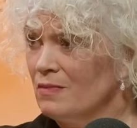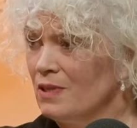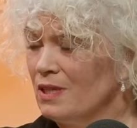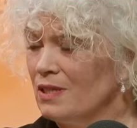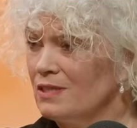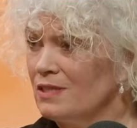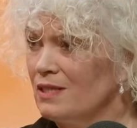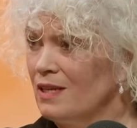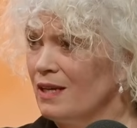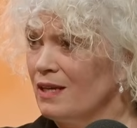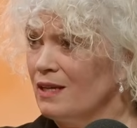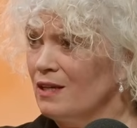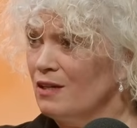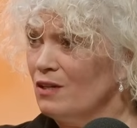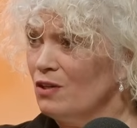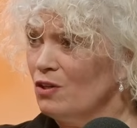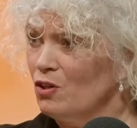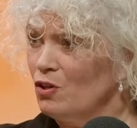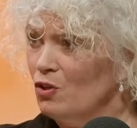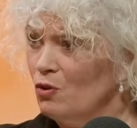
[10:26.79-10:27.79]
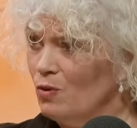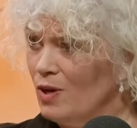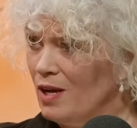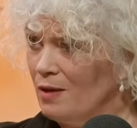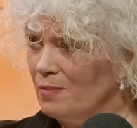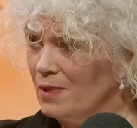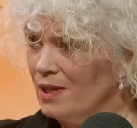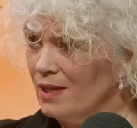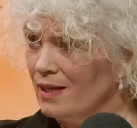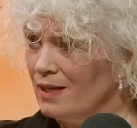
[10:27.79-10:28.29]
it's like, who
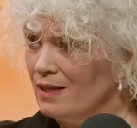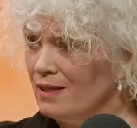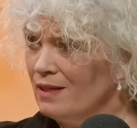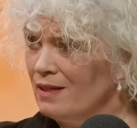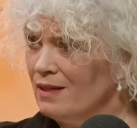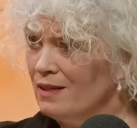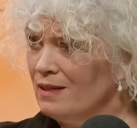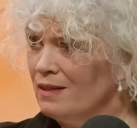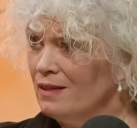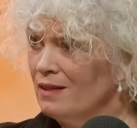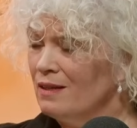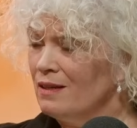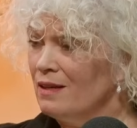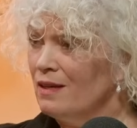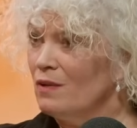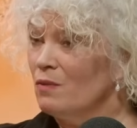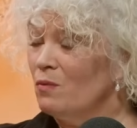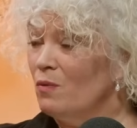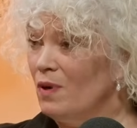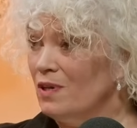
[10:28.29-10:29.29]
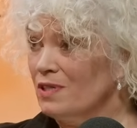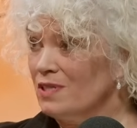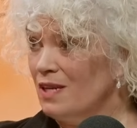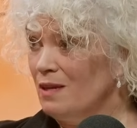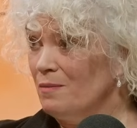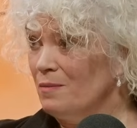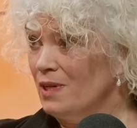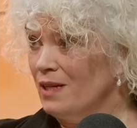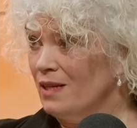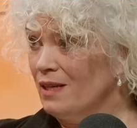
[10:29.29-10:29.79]
am I? What
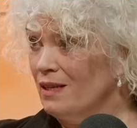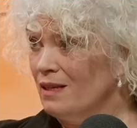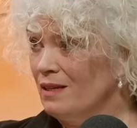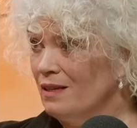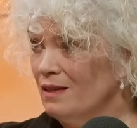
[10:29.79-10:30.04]
am I?